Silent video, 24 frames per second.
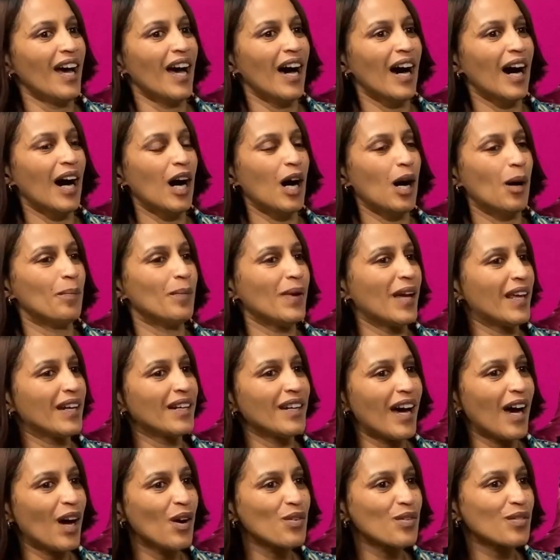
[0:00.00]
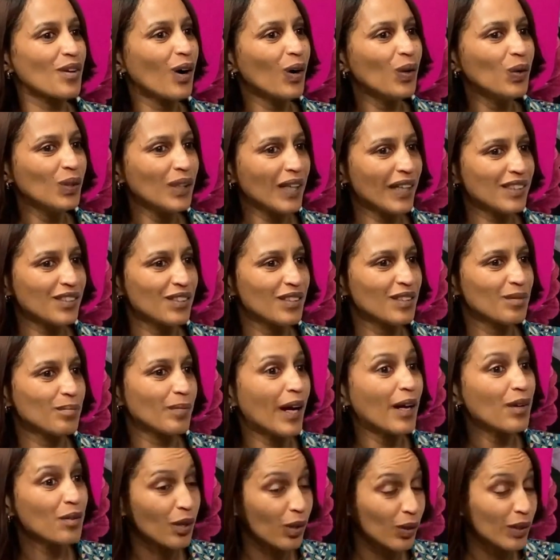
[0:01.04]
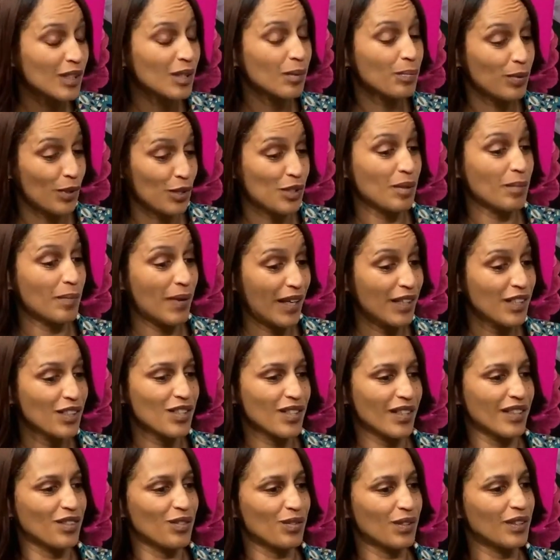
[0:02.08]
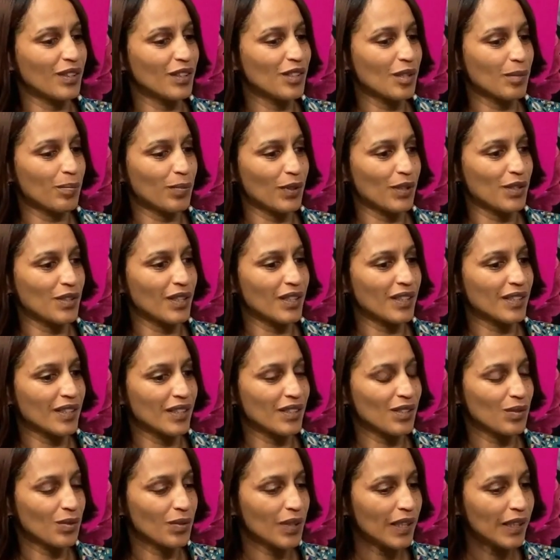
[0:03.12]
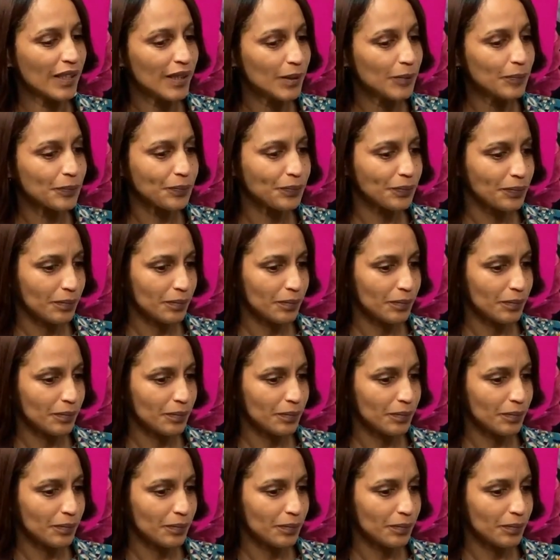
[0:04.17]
And my role as a project manager at strategic projects is really